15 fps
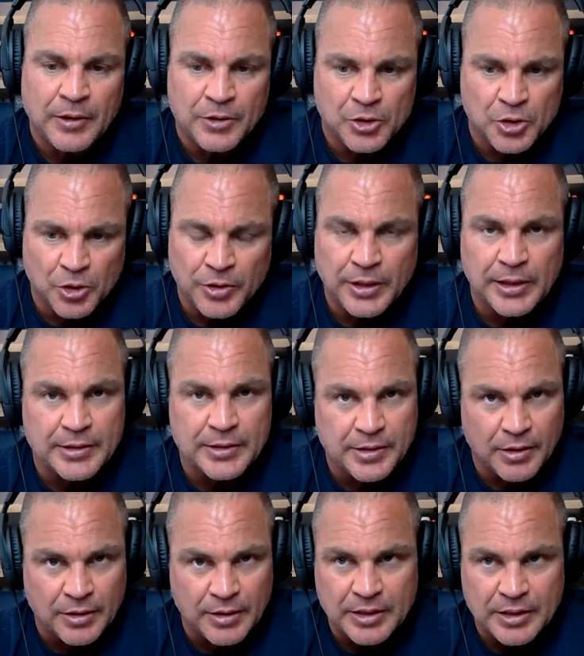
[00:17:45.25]
journey in
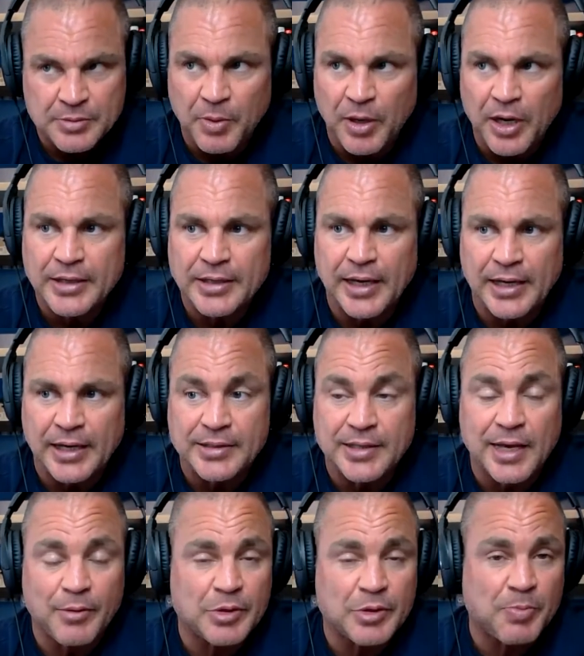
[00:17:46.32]
starting this podcast,
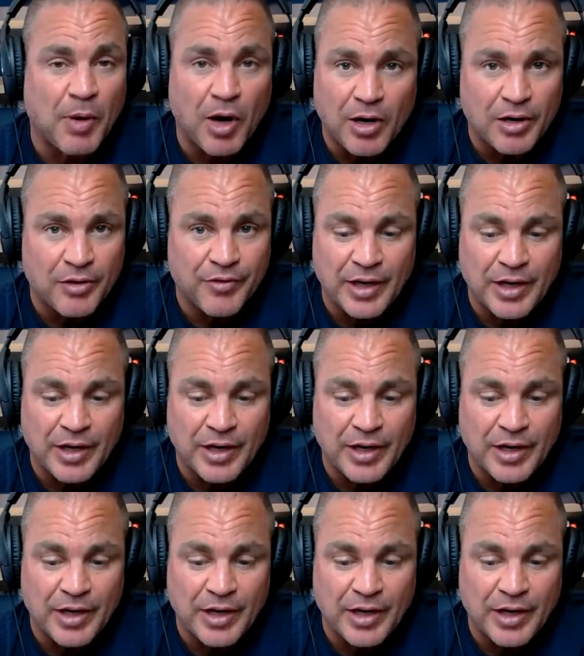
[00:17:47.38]
that was part of it.